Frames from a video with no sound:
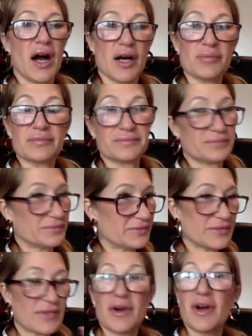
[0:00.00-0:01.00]
Um,
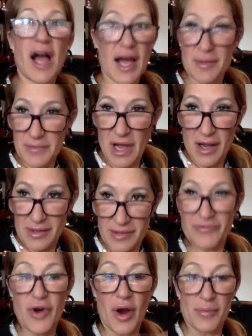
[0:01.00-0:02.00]
I'm not
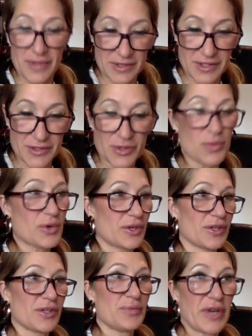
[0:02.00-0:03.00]
from the dental
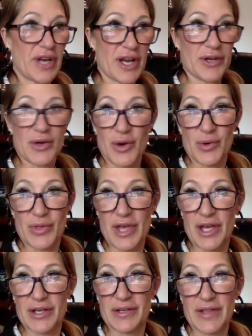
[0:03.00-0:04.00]
world, but I know
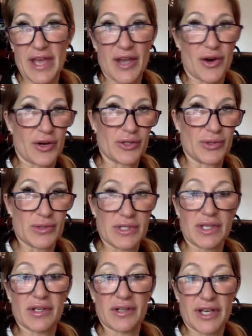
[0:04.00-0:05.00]
that they are
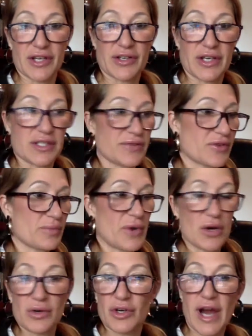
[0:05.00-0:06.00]
using it like crazy for
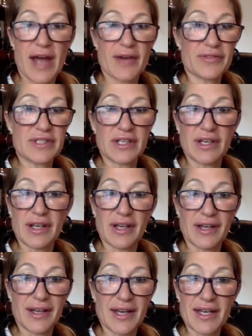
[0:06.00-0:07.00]
bone
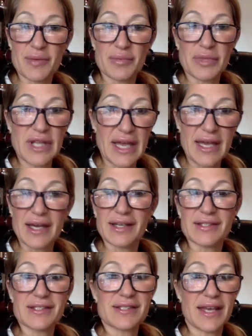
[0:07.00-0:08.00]
grafting and
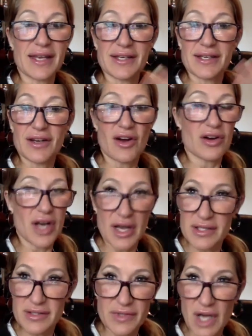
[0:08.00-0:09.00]
implants and all
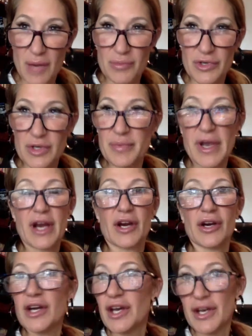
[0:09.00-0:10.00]
kinds of gum
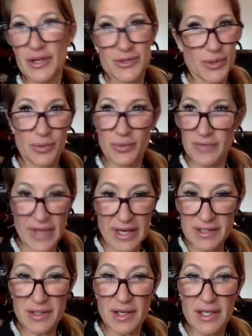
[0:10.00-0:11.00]
repair. So
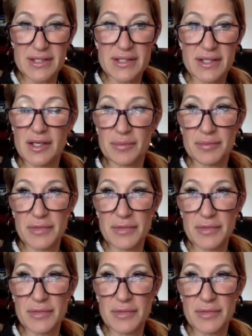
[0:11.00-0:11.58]
that's awesome.